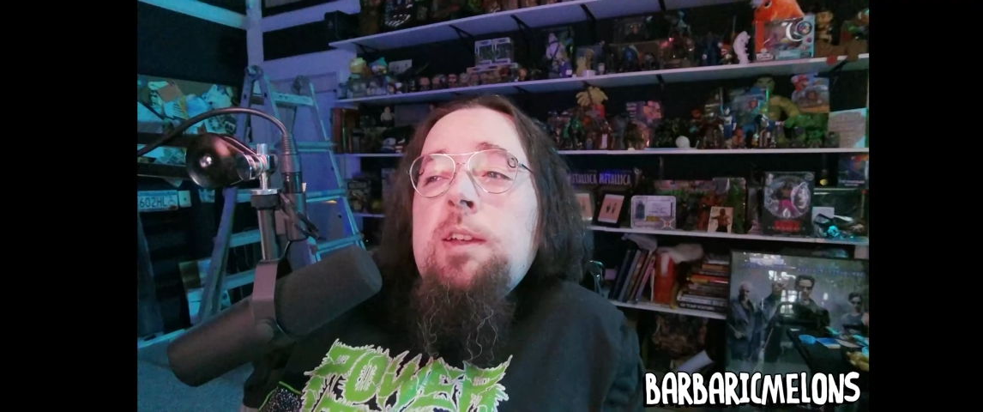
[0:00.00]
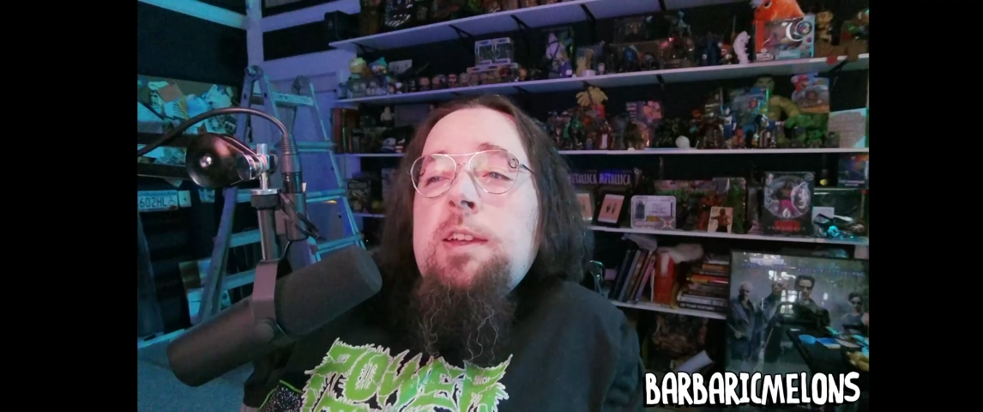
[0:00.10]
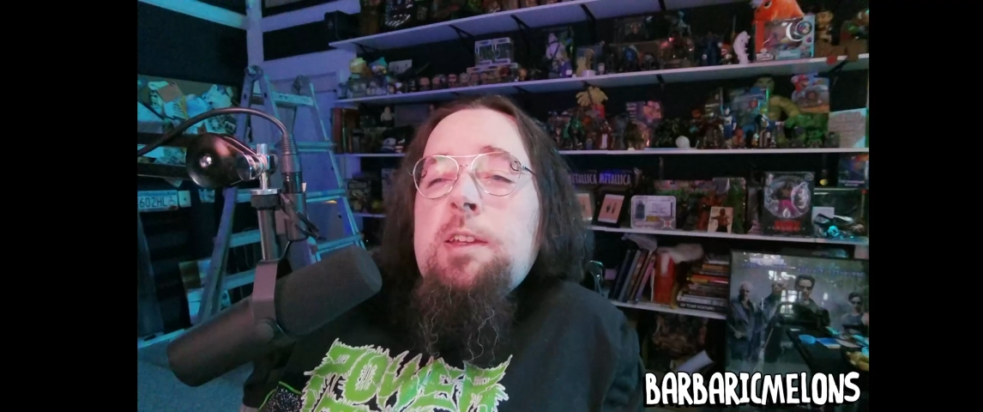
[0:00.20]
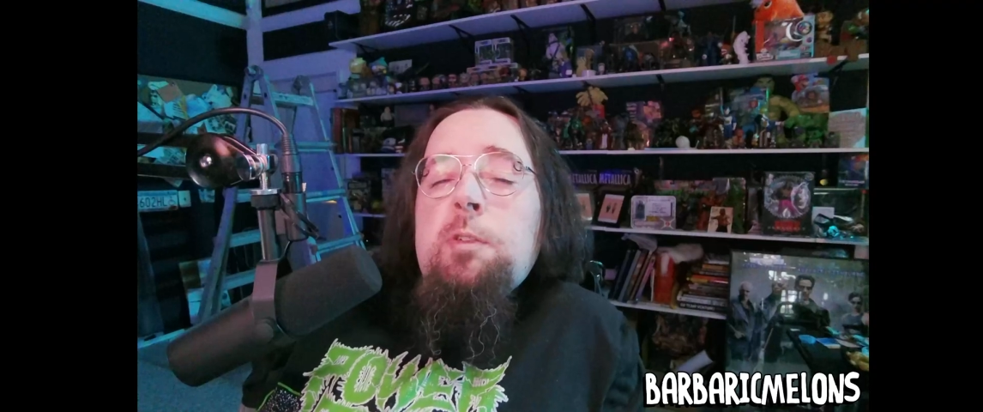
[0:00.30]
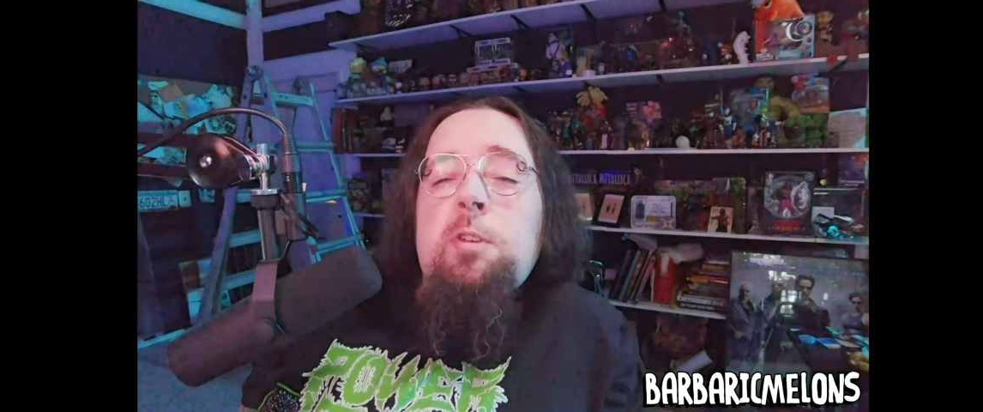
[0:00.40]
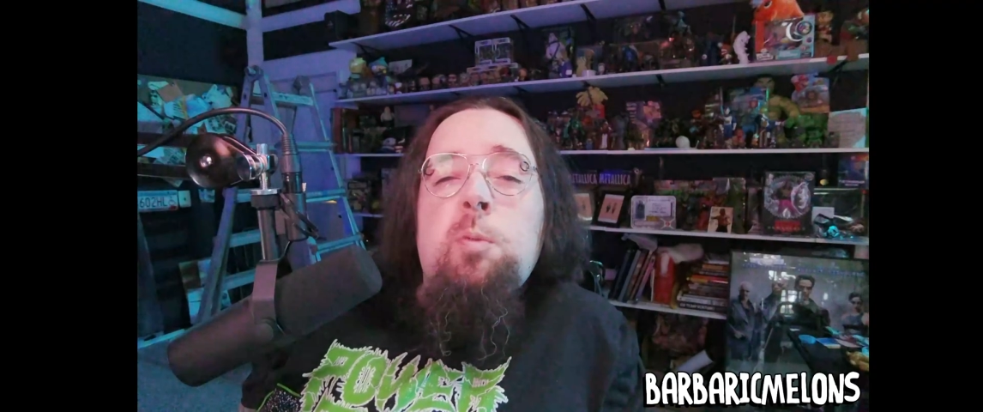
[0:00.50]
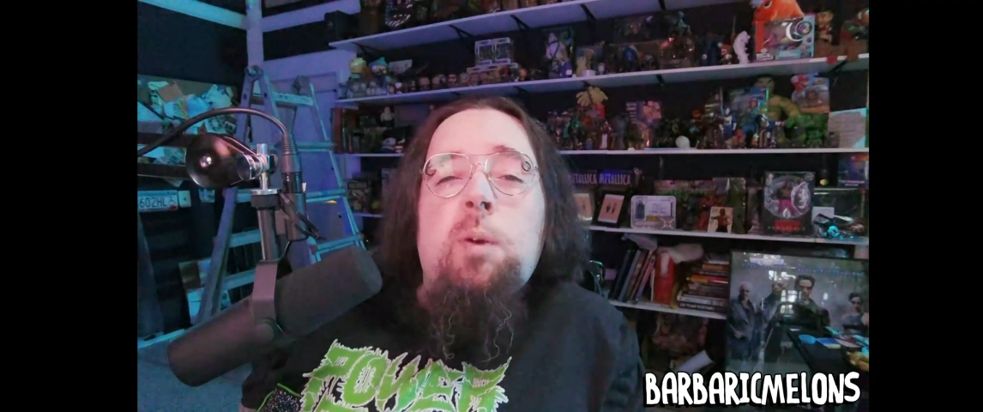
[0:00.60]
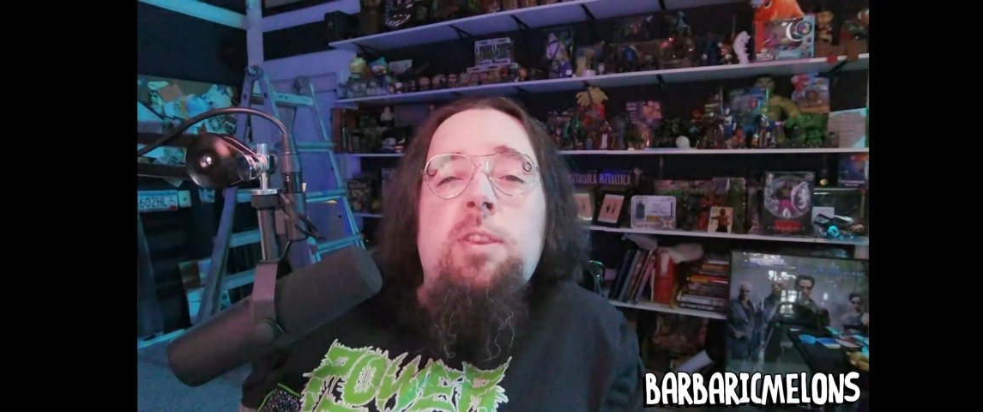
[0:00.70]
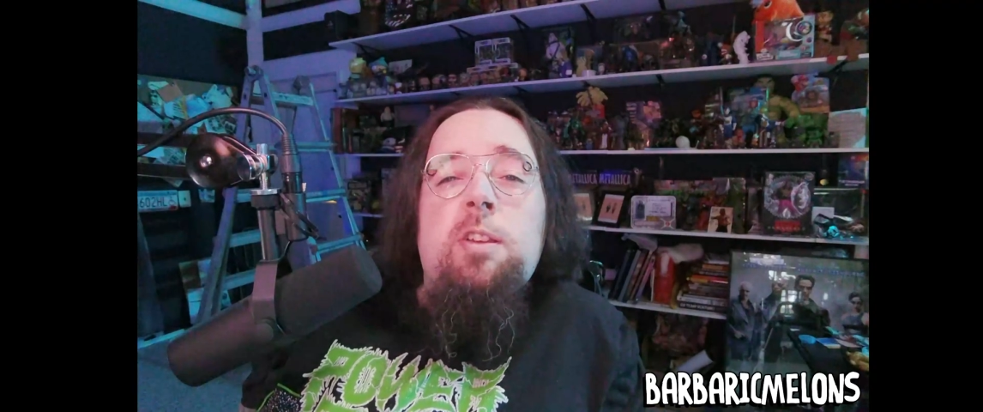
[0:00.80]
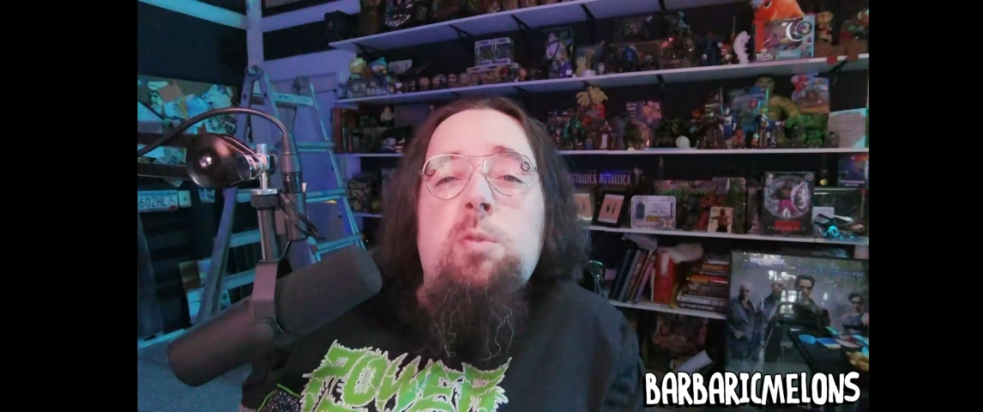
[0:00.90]
you
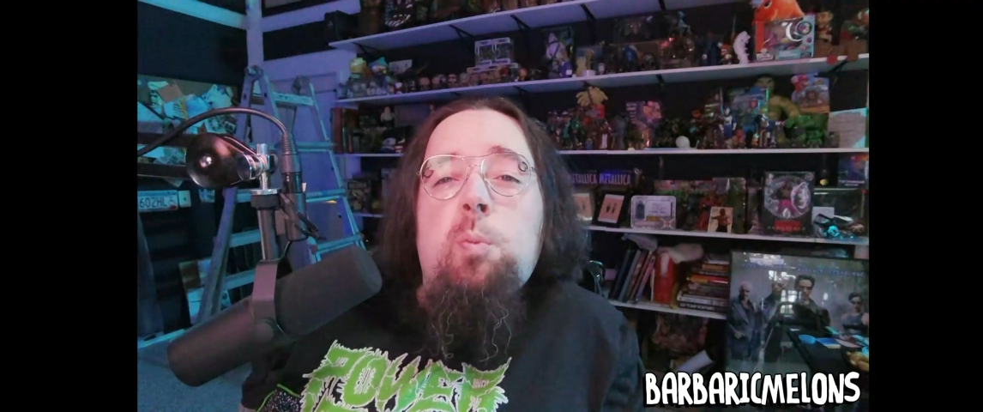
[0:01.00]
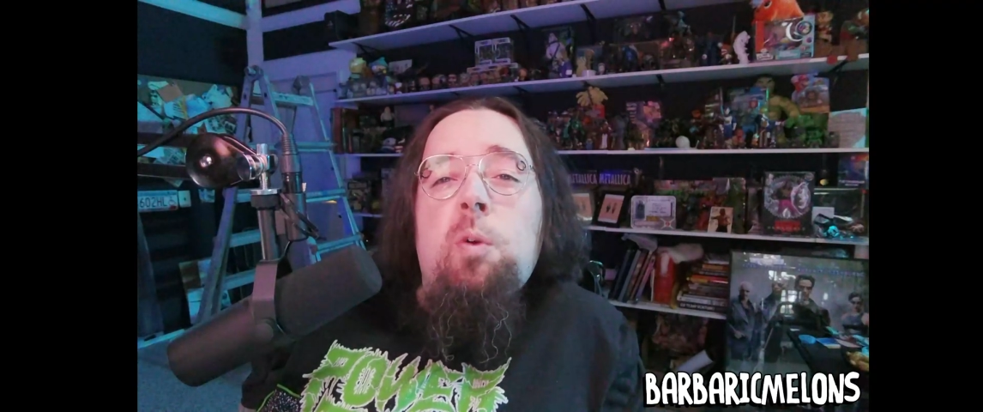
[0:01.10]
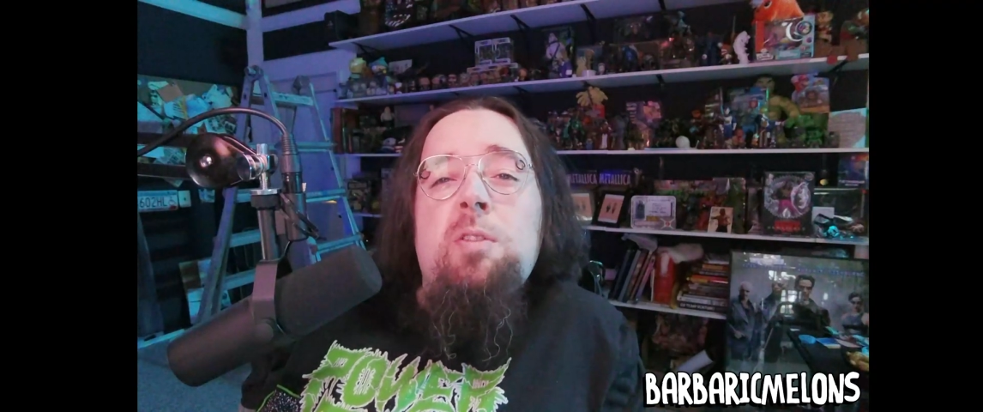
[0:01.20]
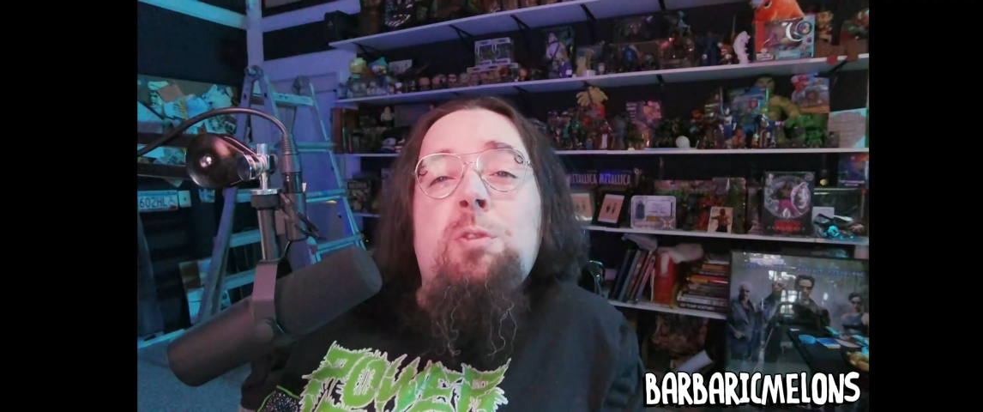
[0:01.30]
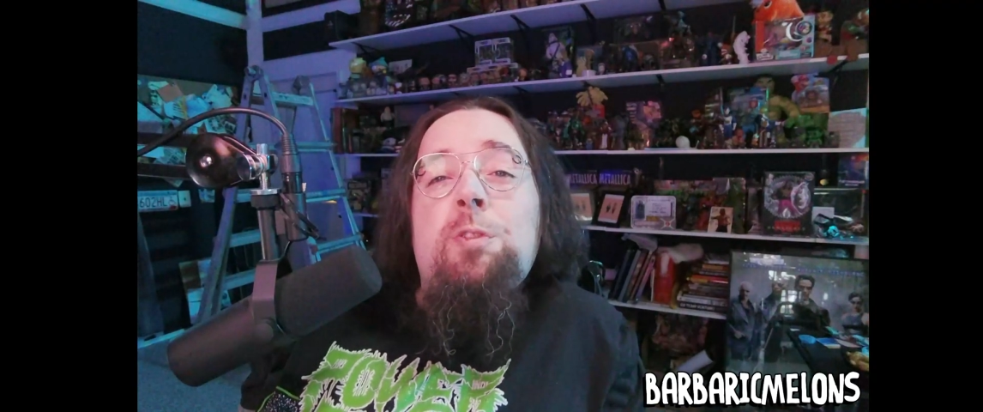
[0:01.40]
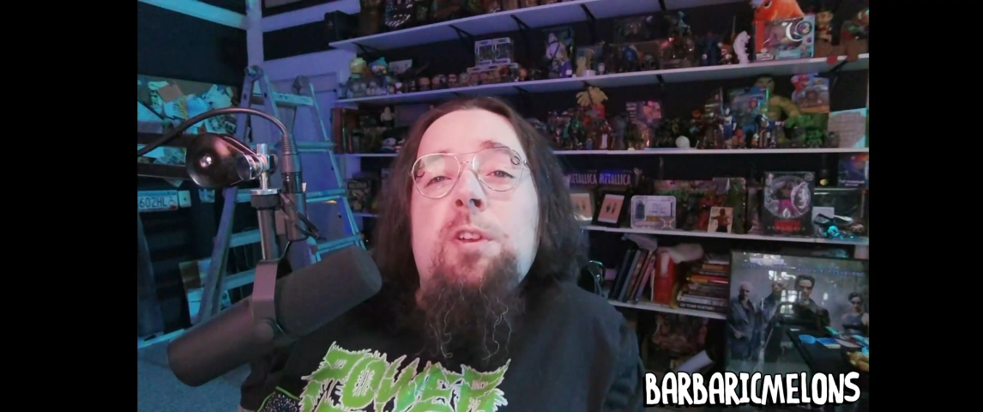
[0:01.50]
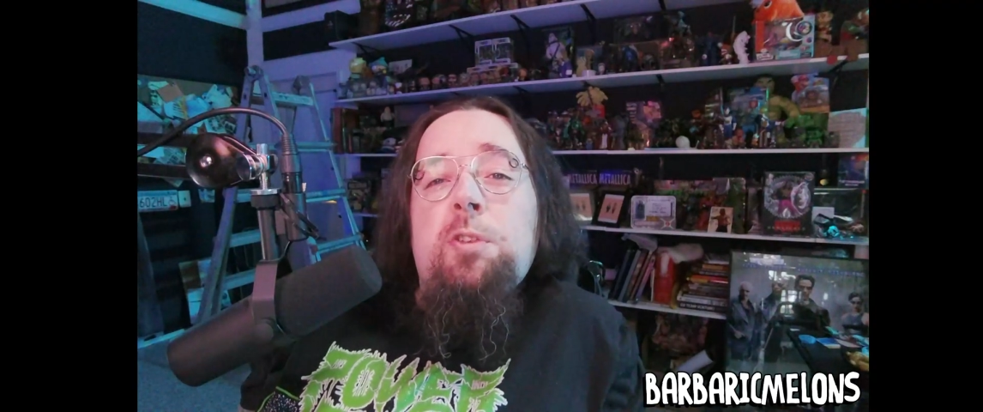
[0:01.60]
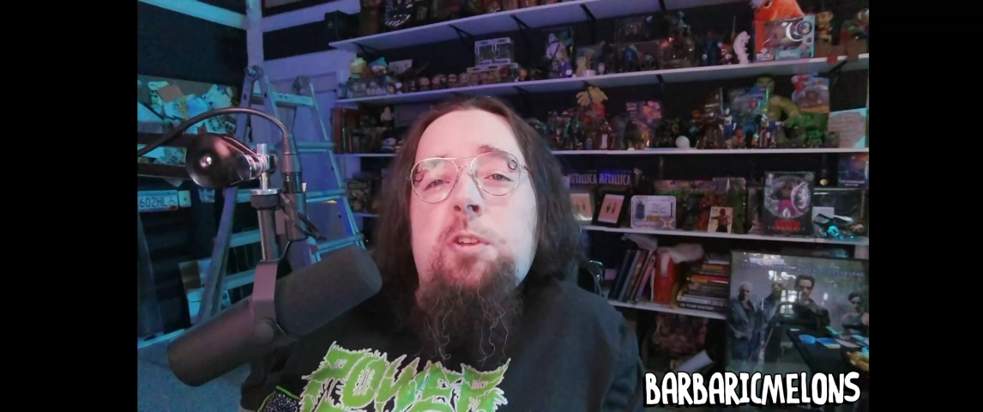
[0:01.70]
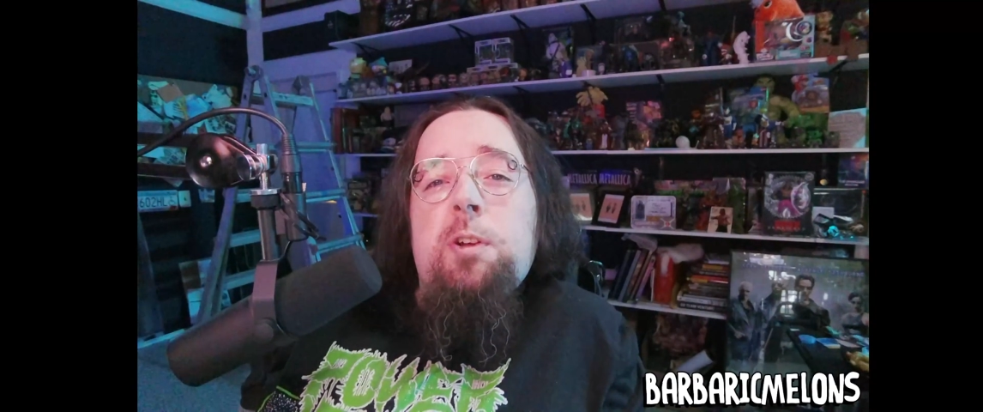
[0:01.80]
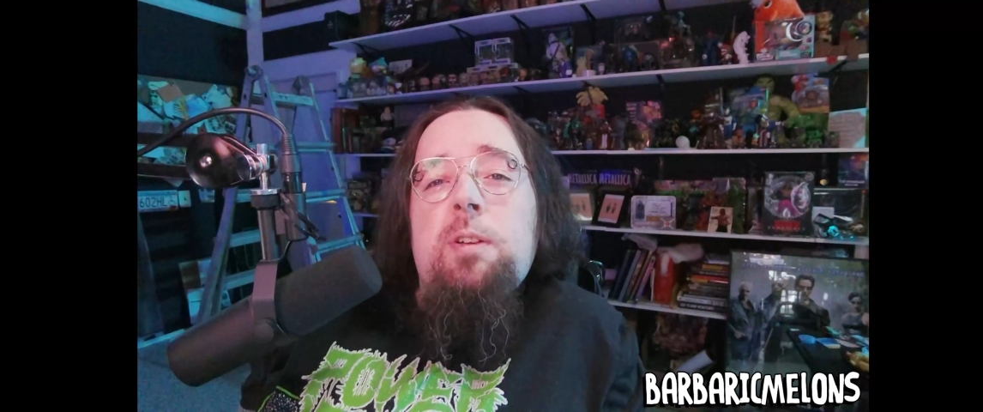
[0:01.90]
want this one
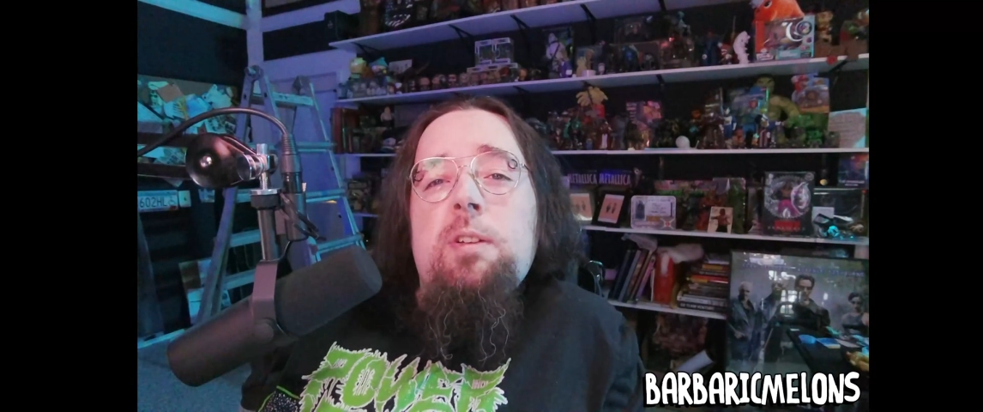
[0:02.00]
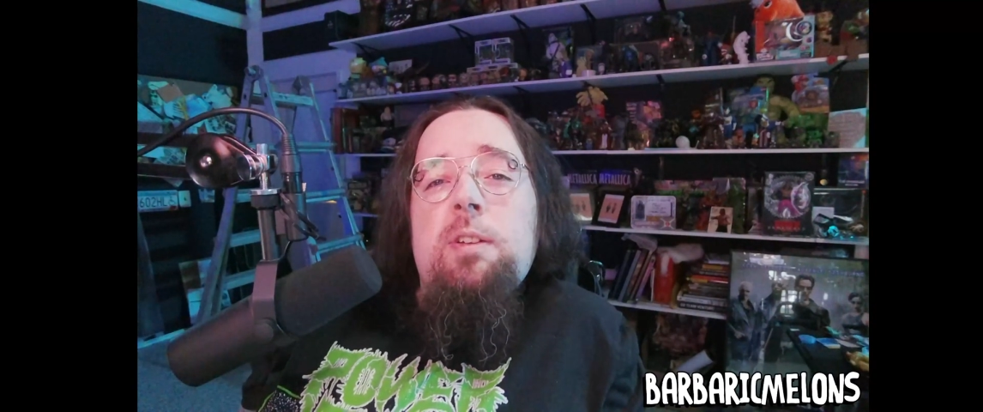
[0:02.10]
filter